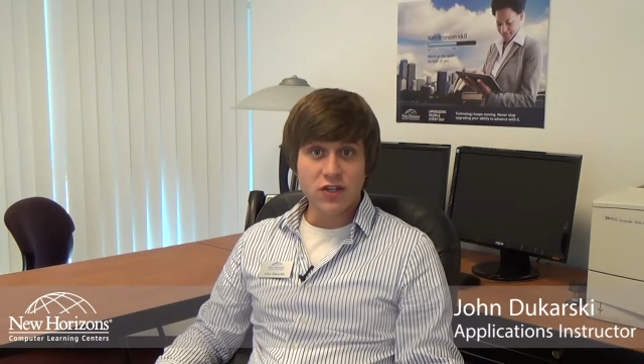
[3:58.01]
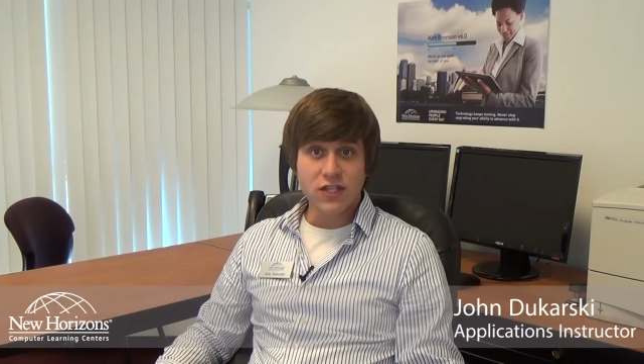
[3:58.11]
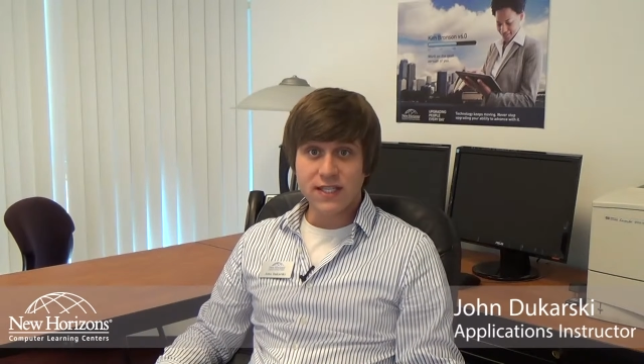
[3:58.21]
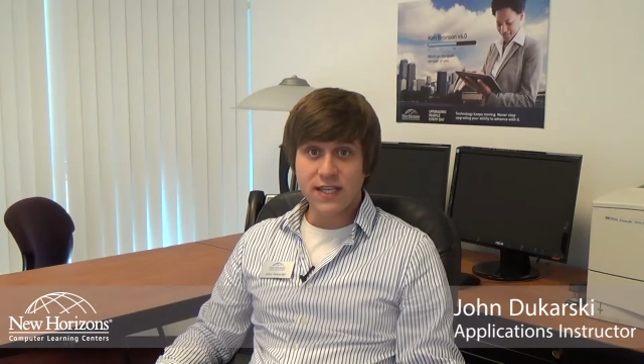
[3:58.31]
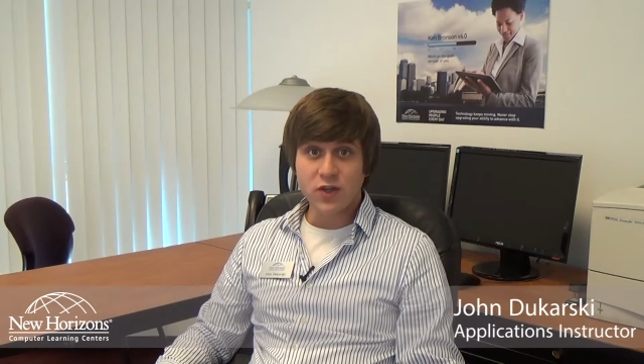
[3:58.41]

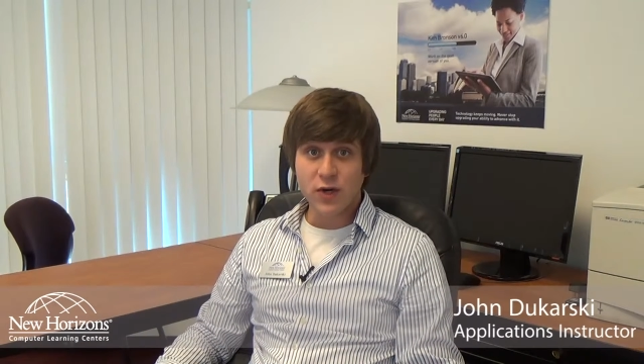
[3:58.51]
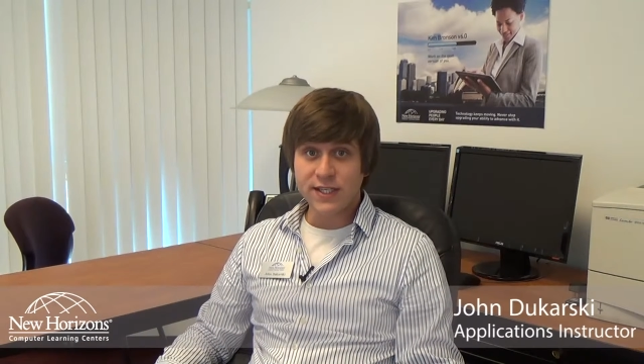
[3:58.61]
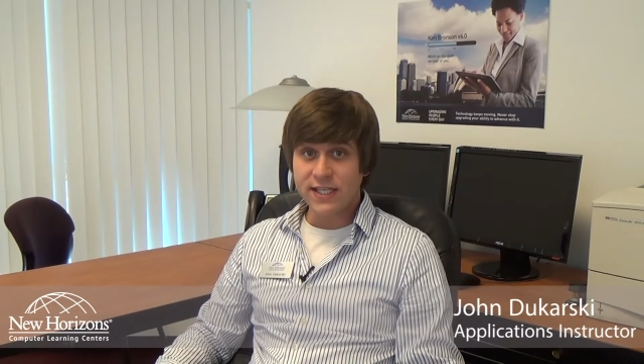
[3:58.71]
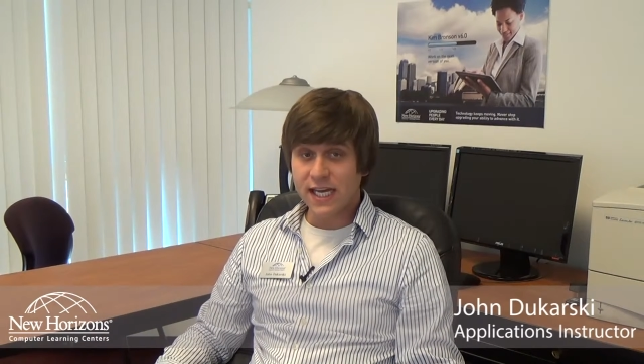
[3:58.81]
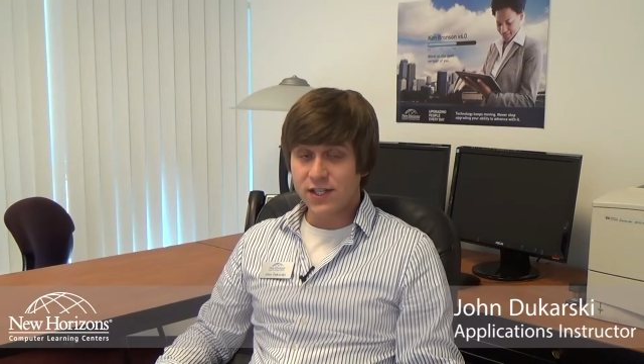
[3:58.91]
to see the
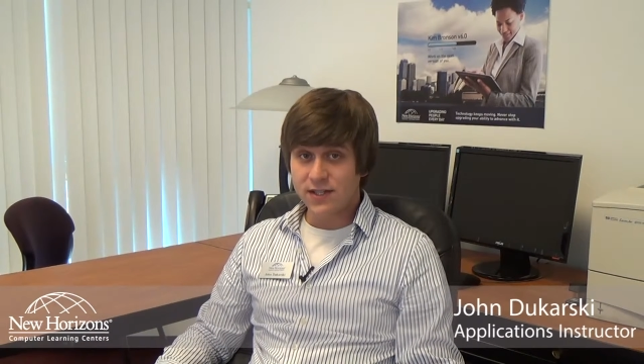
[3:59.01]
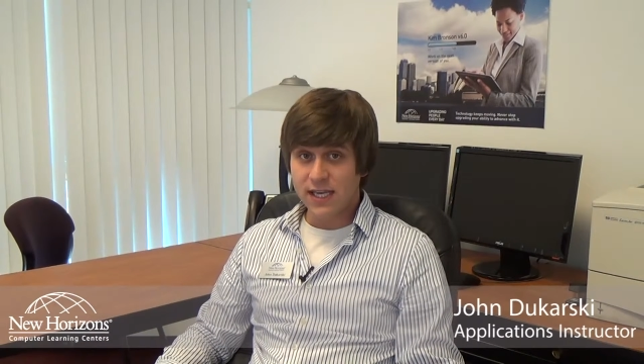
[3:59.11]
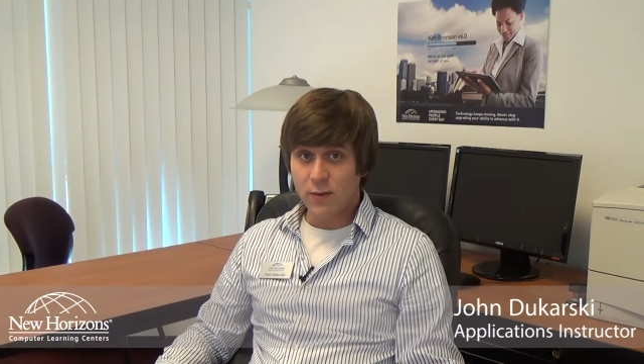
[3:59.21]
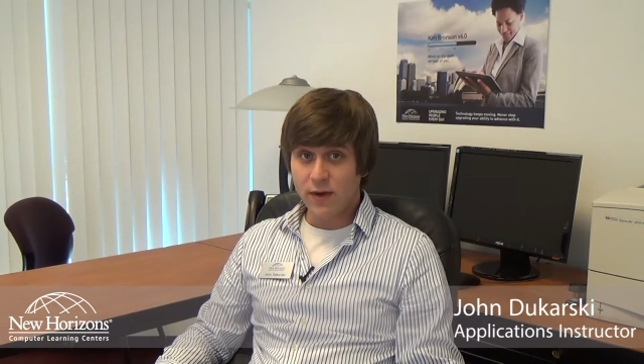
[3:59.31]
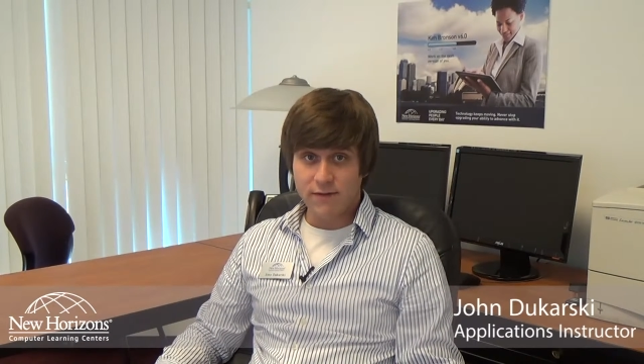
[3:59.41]
transactions
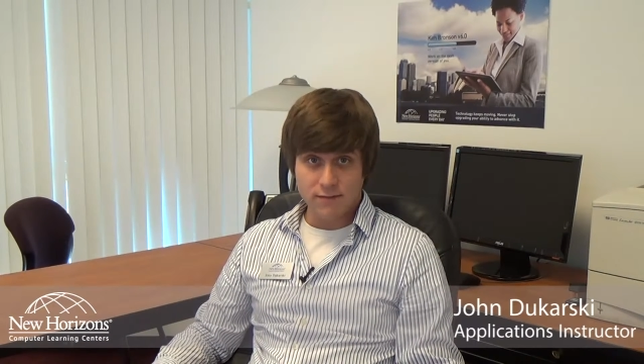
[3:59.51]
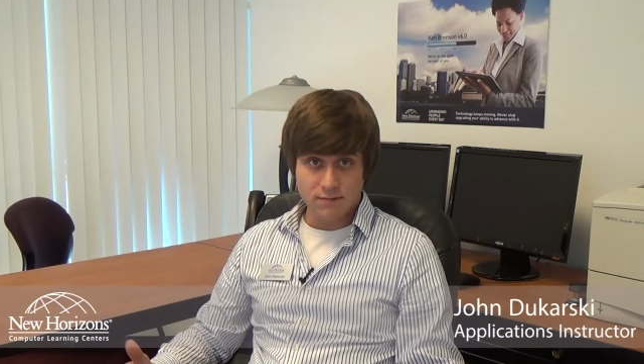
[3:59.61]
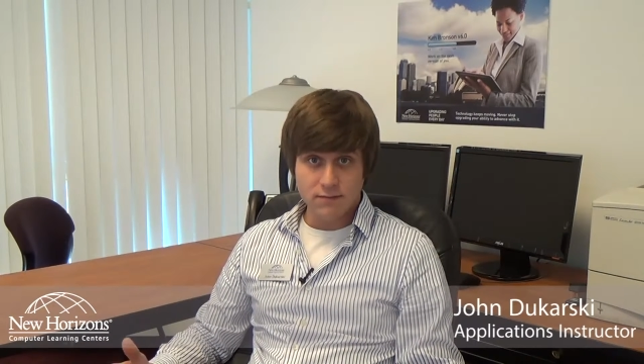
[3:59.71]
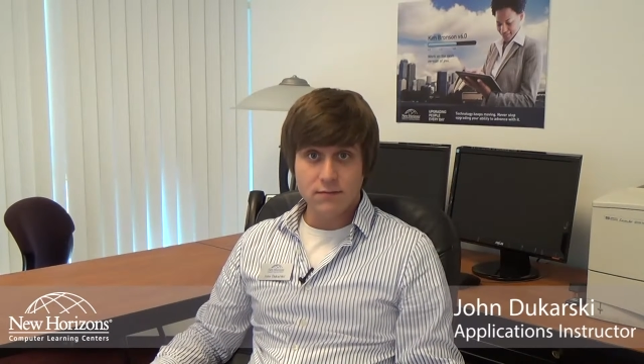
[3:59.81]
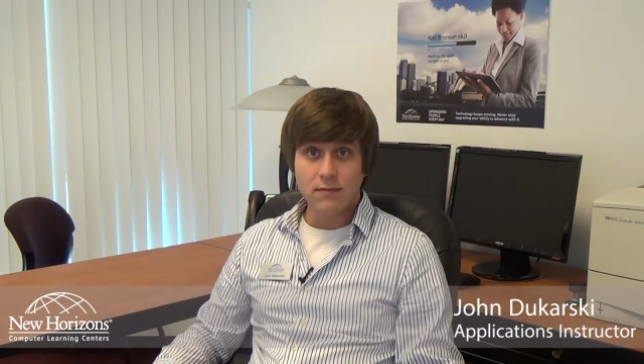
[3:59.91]
that we've
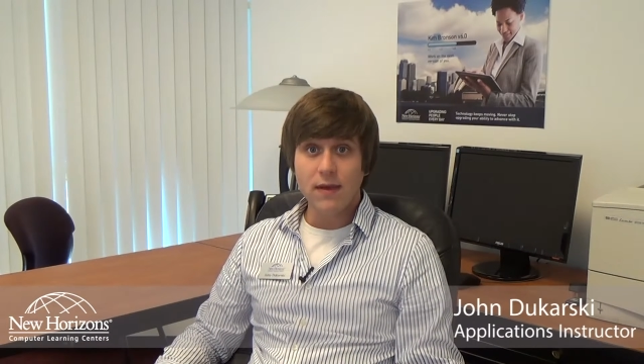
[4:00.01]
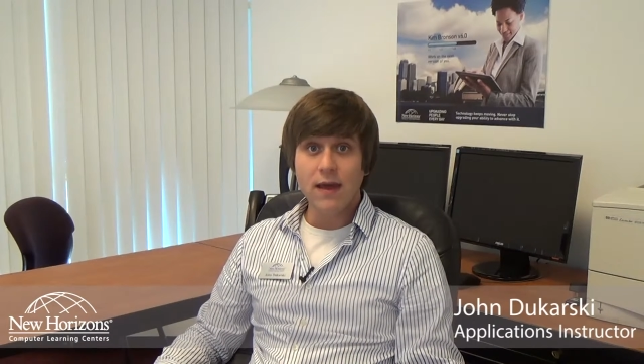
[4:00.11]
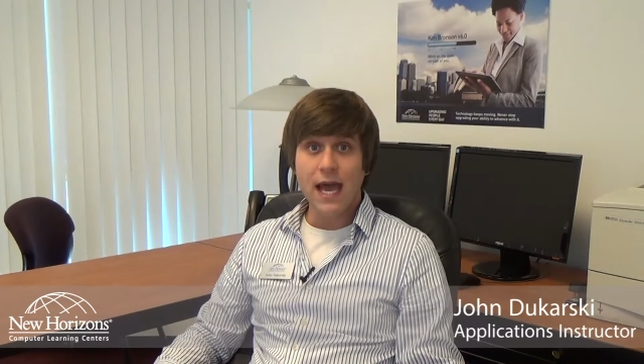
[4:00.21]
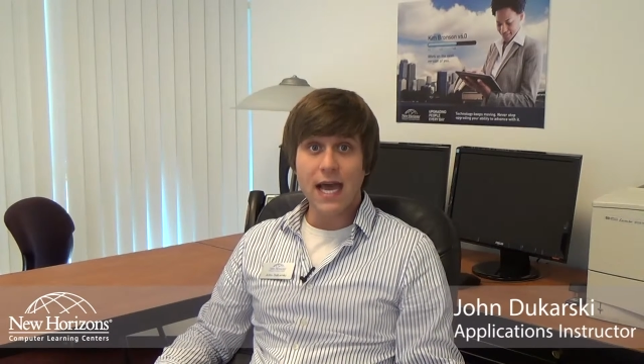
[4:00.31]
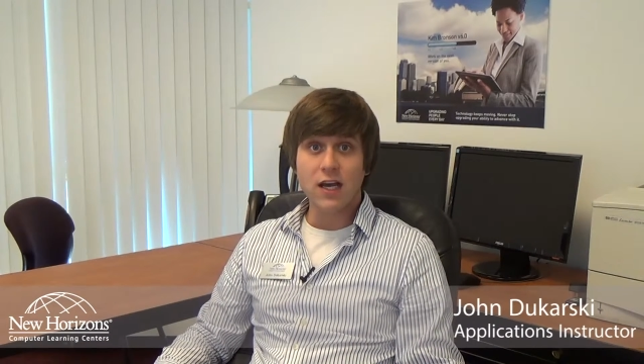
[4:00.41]

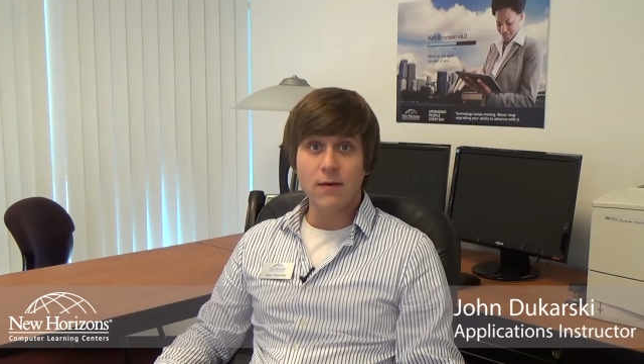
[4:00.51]
had